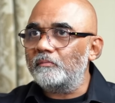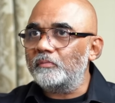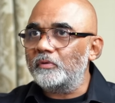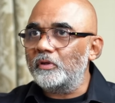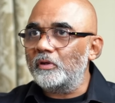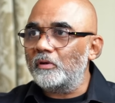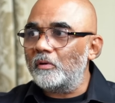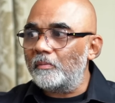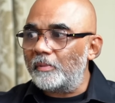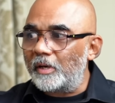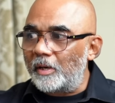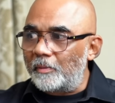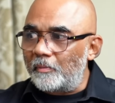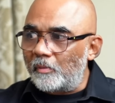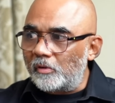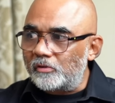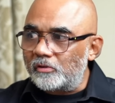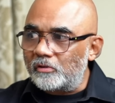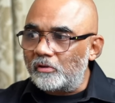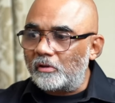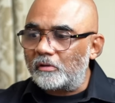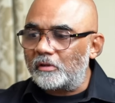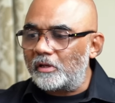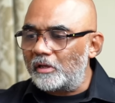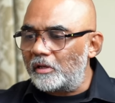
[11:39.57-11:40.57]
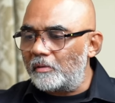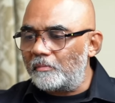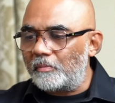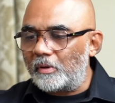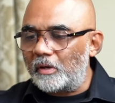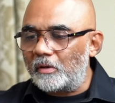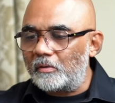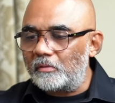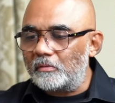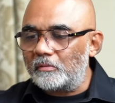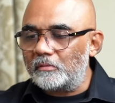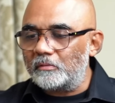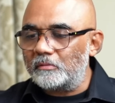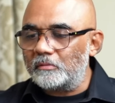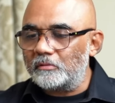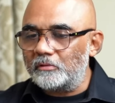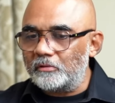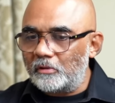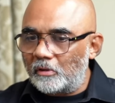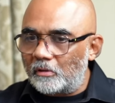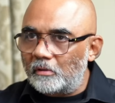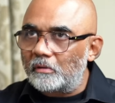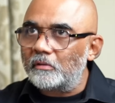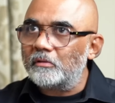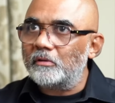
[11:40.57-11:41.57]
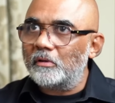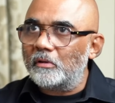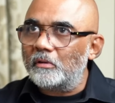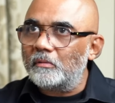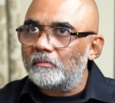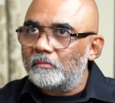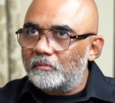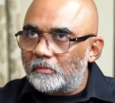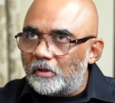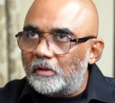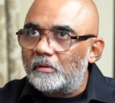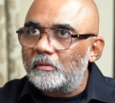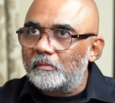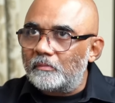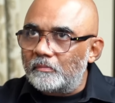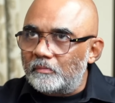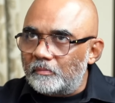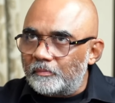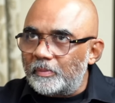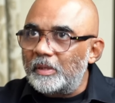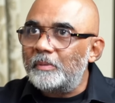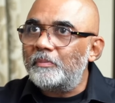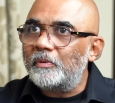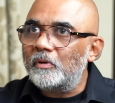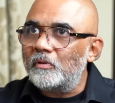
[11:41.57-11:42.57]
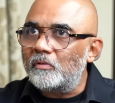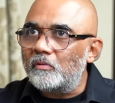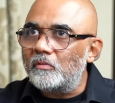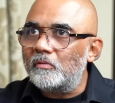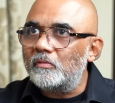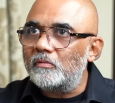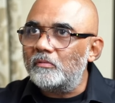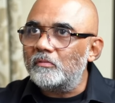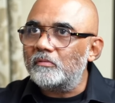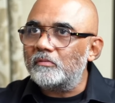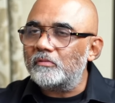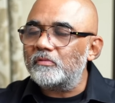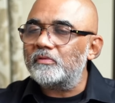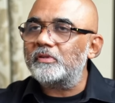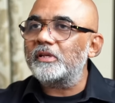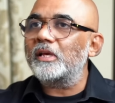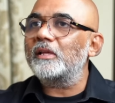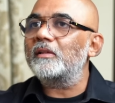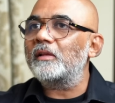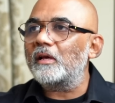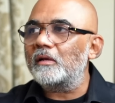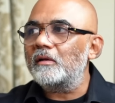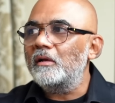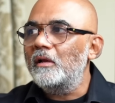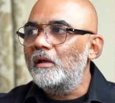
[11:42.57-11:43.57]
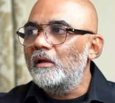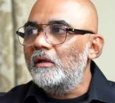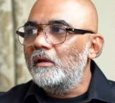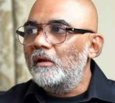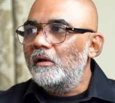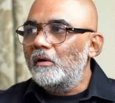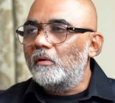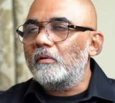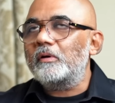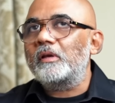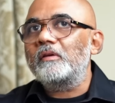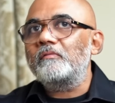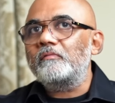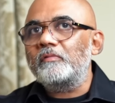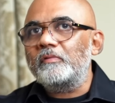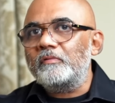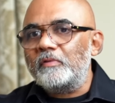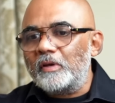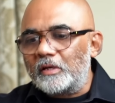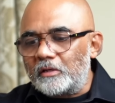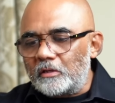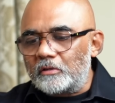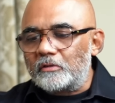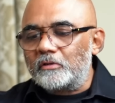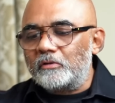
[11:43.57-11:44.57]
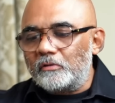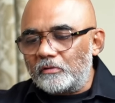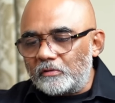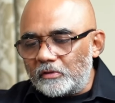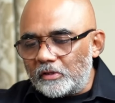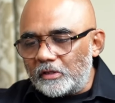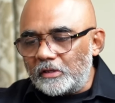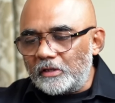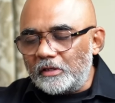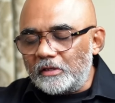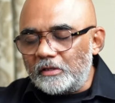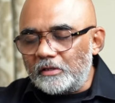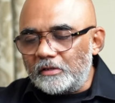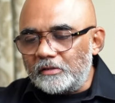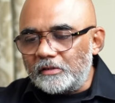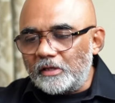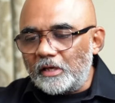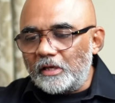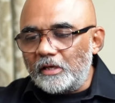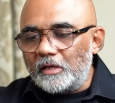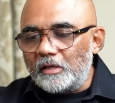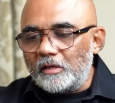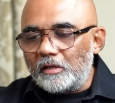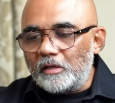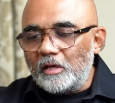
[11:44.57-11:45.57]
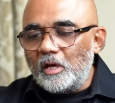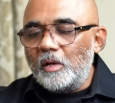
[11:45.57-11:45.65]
you know, but I'm also talking about your your your people who who say that okay Vivek Agnihotri is a